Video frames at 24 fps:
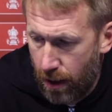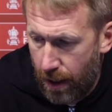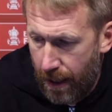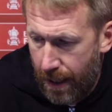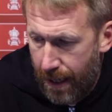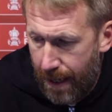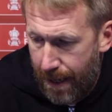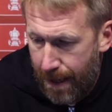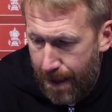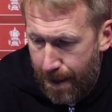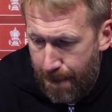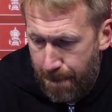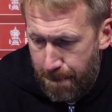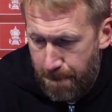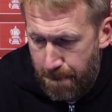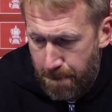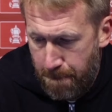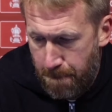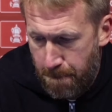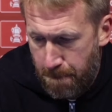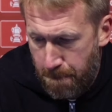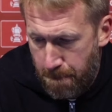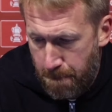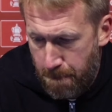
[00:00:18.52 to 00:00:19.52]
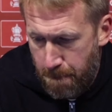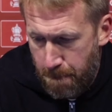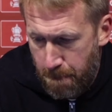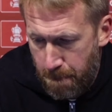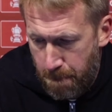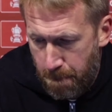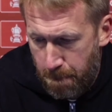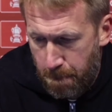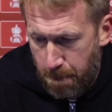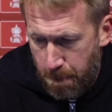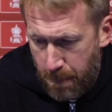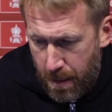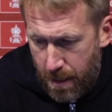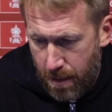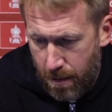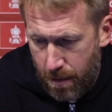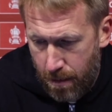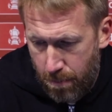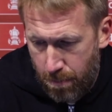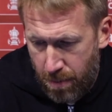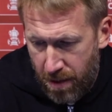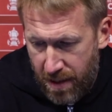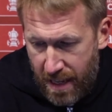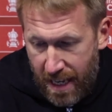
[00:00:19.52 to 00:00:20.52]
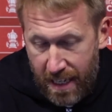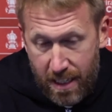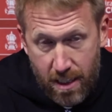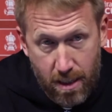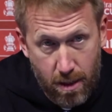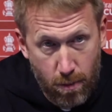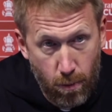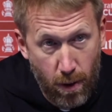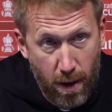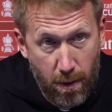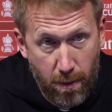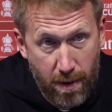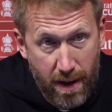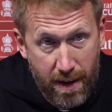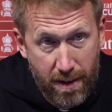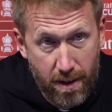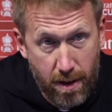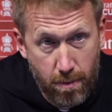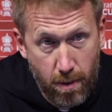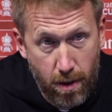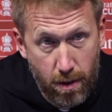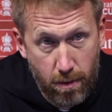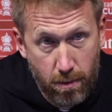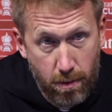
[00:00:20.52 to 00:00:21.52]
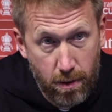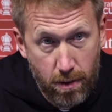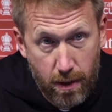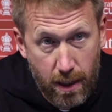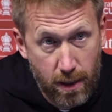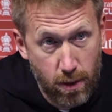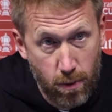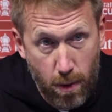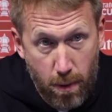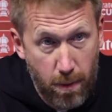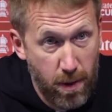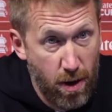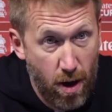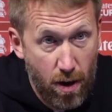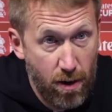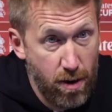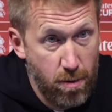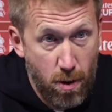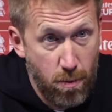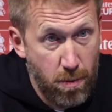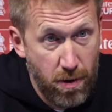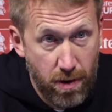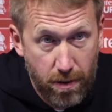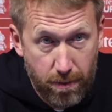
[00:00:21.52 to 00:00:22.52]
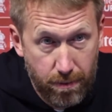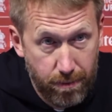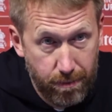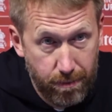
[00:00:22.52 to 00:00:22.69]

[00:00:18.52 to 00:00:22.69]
But that's the way we're at the moment. That's where we are at the moment.